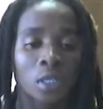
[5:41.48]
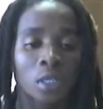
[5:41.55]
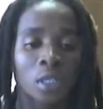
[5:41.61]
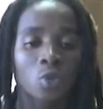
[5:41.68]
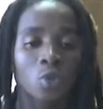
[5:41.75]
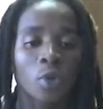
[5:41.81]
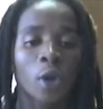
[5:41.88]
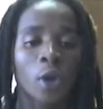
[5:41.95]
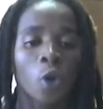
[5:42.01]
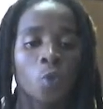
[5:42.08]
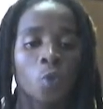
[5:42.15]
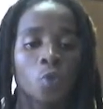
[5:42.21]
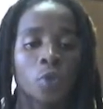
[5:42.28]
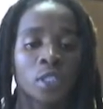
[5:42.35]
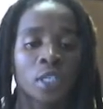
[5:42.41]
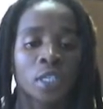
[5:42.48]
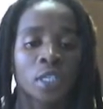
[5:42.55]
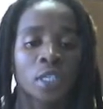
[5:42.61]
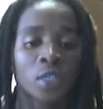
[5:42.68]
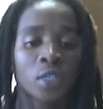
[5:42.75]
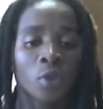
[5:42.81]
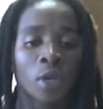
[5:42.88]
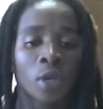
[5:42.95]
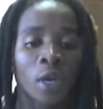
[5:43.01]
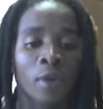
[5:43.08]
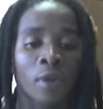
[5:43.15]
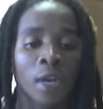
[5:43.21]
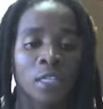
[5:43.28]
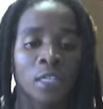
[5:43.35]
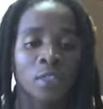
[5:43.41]
this one I hope we did it on
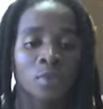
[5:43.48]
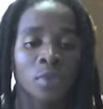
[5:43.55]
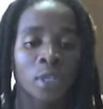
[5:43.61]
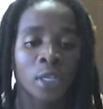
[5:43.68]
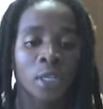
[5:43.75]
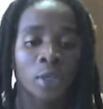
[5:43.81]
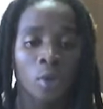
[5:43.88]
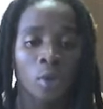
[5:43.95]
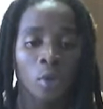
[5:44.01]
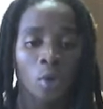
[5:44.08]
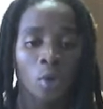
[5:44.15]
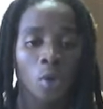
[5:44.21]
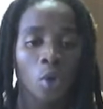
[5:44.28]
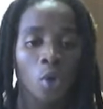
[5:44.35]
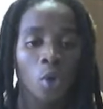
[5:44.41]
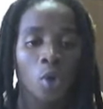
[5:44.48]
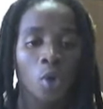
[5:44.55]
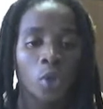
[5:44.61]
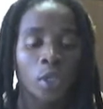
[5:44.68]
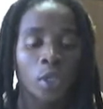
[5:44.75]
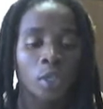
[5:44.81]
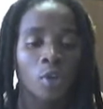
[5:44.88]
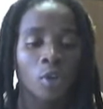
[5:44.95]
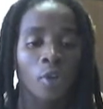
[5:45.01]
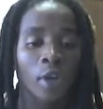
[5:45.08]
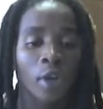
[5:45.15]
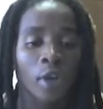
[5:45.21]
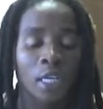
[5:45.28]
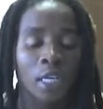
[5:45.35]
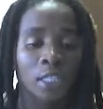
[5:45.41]
our last video. The
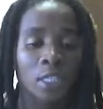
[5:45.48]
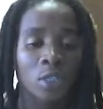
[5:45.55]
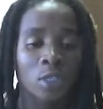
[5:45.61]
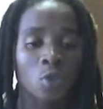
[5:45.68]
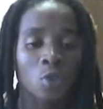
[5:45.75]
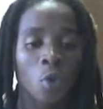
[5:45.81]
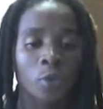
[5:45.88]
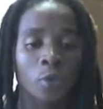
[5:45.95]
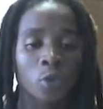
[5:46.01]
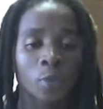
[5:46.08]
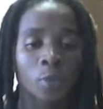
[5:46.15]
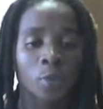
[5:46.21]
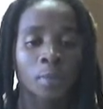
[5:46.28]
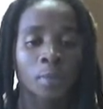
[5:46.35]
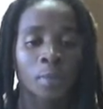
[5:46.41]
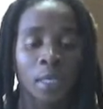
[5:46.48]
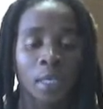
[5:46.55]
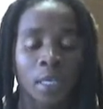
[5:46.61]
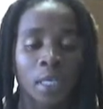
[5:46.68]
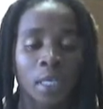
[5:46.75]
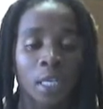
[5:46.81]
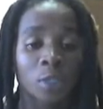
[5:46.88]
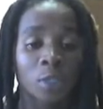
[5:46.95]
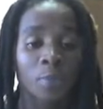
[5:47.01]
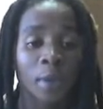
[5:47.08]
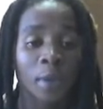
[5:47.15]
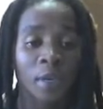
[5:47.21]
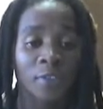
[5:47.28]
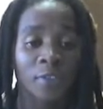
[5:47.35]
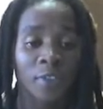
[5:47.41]
correct answer is going to be B. It's
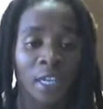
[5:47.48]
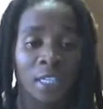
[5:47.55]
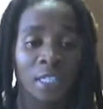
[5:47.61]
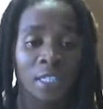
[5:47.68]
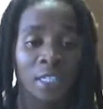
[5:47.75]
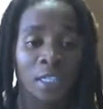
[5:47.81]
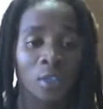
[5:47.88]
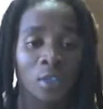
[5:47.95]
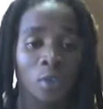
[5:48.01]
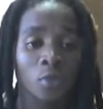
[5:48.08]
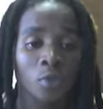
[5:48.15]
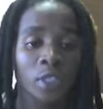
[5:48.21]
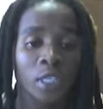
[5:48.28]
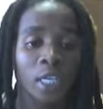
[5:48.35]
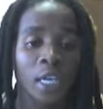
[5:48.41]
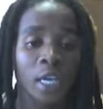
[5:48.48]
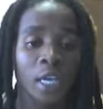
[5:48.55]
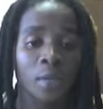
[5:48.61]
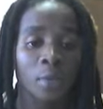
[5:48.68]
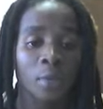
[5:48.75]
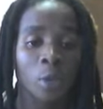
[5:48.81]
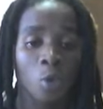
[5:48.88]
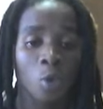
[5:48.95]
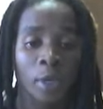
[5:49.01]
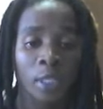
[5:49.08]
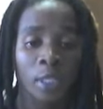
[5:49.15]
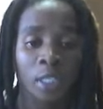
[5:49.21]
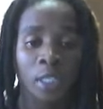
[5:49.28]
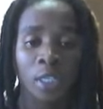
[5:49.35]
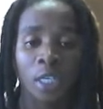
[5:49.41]
paraphrasing. Obviously, it can be
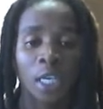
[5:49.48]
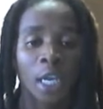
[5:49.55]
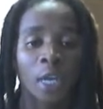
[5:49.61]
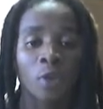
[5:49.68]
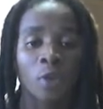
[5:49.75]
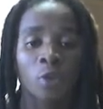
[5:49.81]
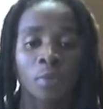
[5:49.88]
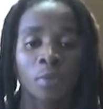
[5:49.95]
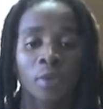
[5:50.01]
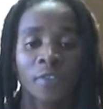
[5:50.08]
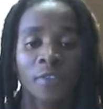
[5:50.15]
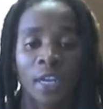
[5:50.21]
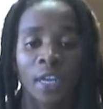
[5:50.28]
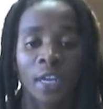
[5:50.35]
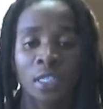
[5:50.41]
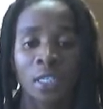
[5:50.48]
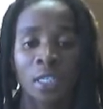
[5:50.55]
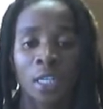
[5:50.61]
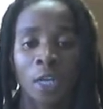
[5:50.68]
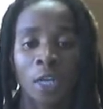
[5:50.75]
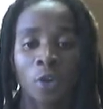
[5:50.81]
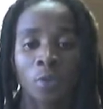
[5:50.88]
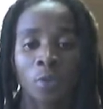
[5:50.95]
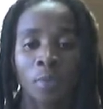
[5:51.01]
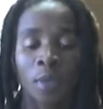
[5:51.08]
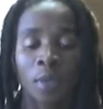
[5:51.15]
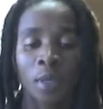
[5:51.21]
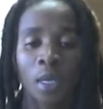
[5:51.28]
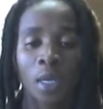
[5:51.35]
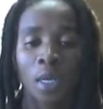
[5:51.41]
quoting, it cannot be phrasing, it cannot
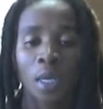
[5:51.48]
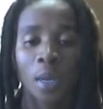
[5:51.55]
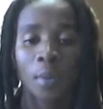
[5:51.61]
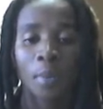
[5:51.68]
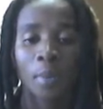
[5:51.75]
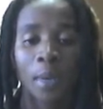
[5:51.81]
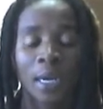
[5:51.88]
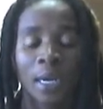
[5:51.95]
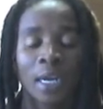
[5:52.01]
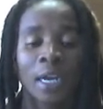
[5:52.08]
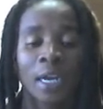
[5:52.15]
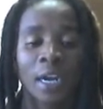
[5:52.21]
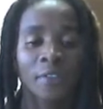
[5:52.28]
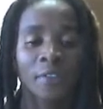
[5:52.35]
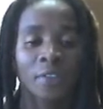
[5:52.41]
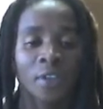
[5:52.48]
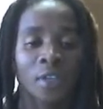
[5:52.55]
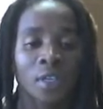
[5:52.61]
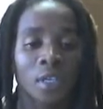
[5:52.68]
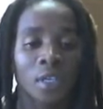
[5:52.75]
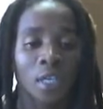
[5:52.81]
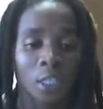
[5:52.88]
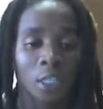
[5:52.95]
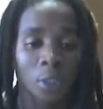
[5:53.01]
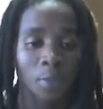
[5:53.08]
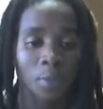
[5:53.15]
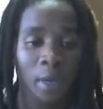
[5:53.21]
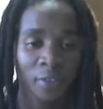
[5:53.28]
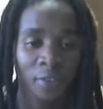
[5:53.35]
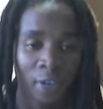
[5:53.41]
be paragraphing. It's
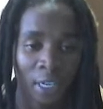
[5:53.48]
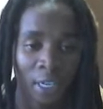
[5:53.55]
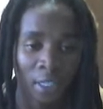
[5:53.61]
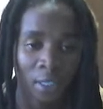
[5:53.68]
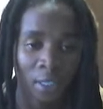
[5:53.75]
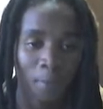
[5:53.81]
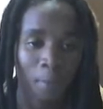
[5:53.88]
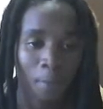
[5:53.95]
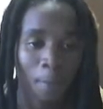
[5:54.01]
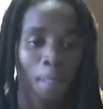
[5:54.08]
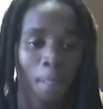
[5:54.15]
paraphrasing.